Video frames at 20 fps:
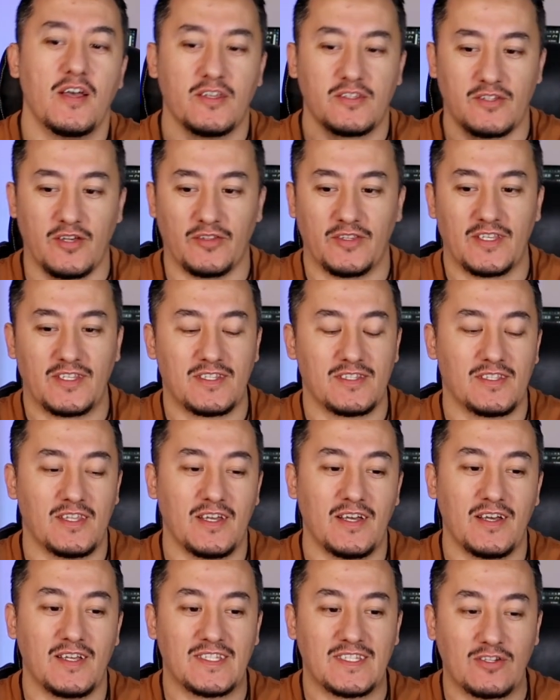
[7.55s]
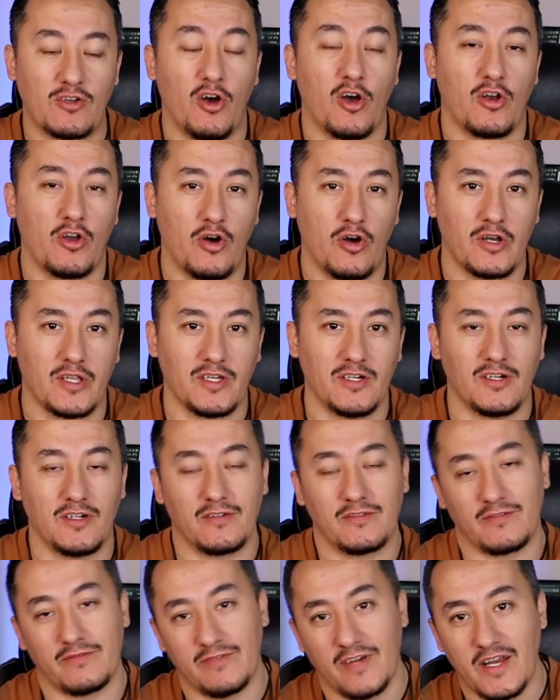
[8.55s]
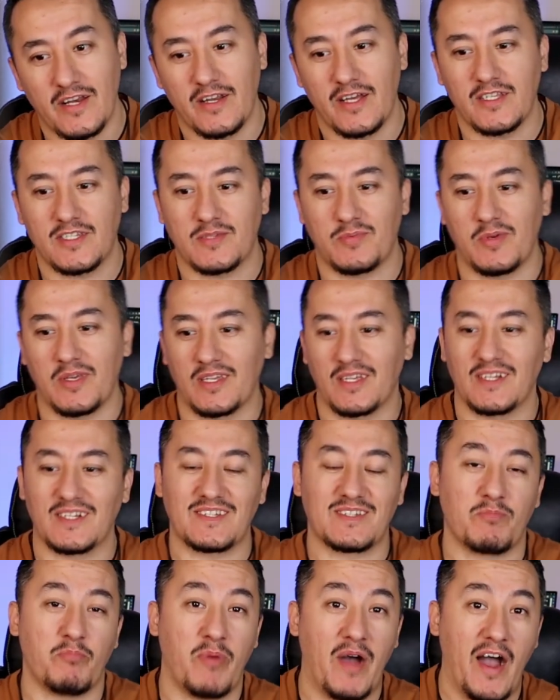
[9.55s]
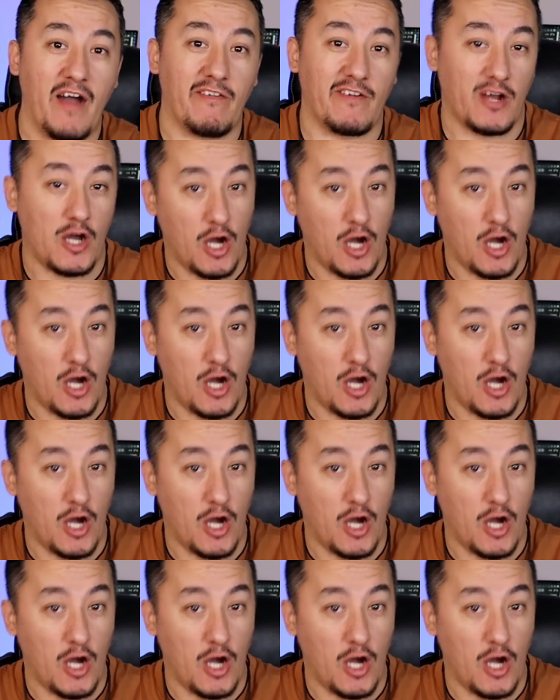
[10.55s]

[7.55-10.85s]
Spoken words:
So this is the Skar audio, very nice speakers, power